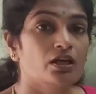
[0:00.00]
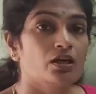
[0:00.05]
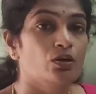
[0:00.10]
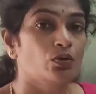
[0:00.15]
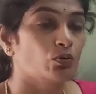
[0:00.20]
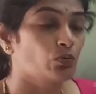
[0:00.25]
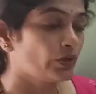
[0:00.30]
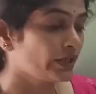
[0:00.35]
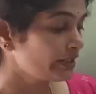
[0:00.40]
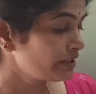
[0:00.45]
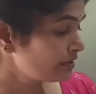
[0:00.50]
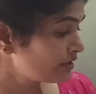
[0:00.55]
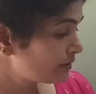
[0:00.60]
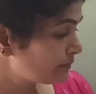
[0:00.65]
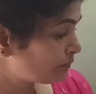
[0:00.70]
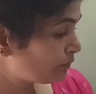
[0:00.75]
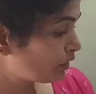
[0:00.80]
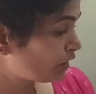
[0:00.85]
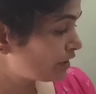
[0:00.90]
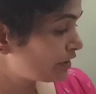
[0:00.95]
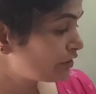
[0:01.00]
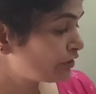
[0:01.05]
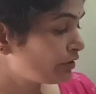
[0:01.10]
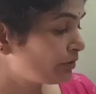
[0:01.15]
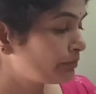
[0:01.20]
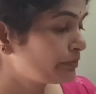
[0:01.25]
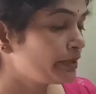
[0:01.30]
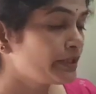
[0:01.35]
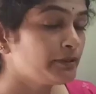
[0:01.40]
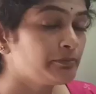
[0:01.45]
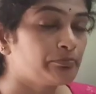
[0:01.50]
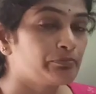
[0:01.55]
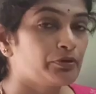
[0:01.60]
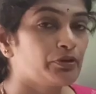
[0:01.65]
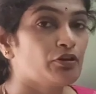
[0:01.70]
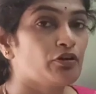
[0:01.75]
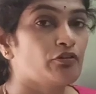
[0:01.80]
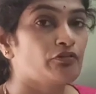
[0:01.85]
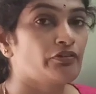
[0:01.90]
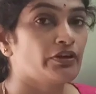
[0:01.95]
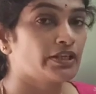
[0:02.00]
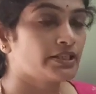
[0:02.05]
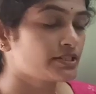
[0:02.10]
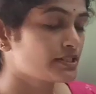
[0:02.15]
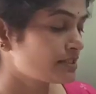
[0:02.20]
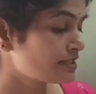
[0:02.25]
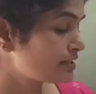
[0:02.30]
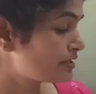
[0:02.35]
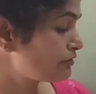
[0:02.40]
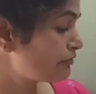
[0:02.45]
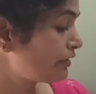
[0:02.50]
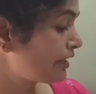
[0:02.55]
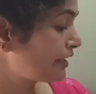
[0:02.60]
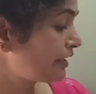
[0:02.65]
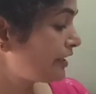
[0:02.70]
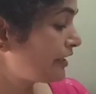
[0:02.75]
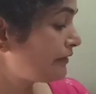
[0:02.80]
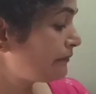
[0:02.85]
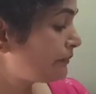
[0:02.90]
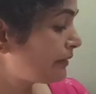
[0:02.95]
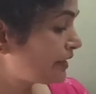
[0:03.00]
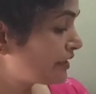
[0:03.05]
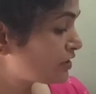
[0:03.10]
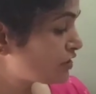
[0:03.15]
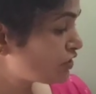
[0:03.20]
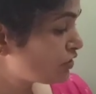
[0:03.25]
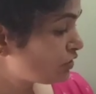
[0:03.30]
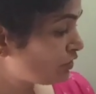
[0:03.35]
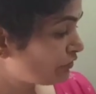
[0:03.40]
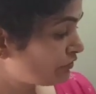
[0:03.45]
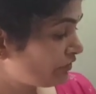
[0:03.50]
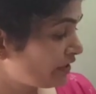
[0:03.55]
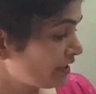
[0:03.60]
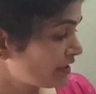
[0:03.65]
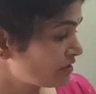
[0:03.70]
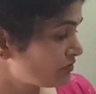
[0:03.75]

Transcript: when the polynomial p of x is divided by g of x,